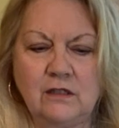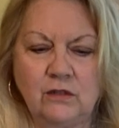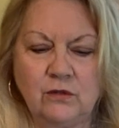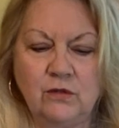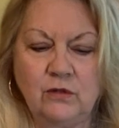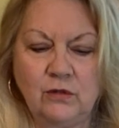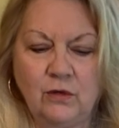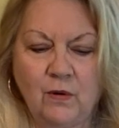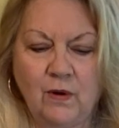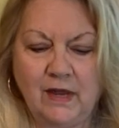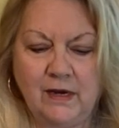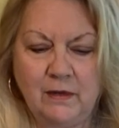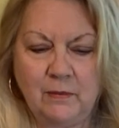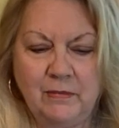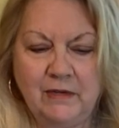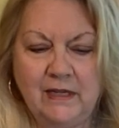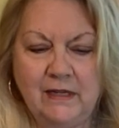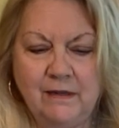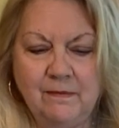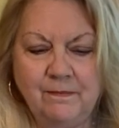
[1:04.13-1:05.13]
through quite
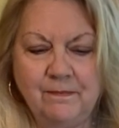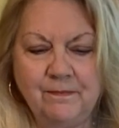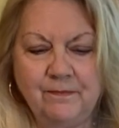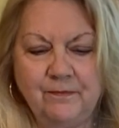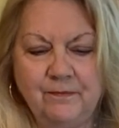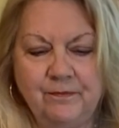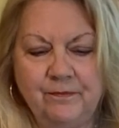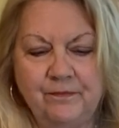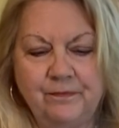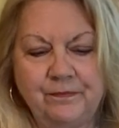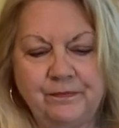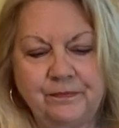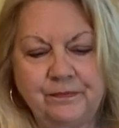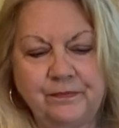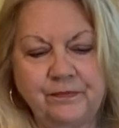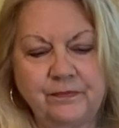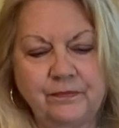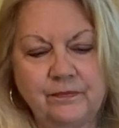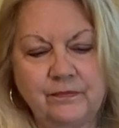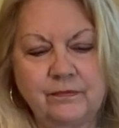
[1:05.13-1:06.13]
a
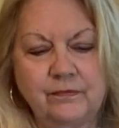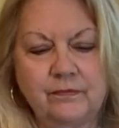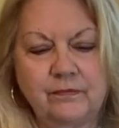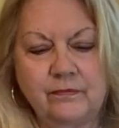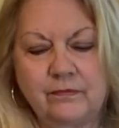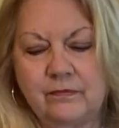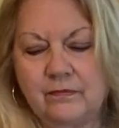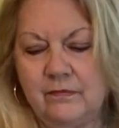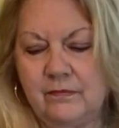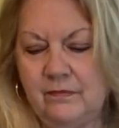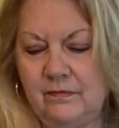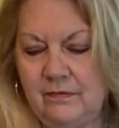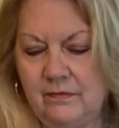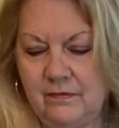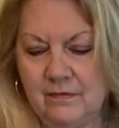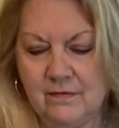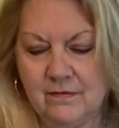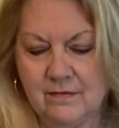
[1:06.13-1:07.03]
bit.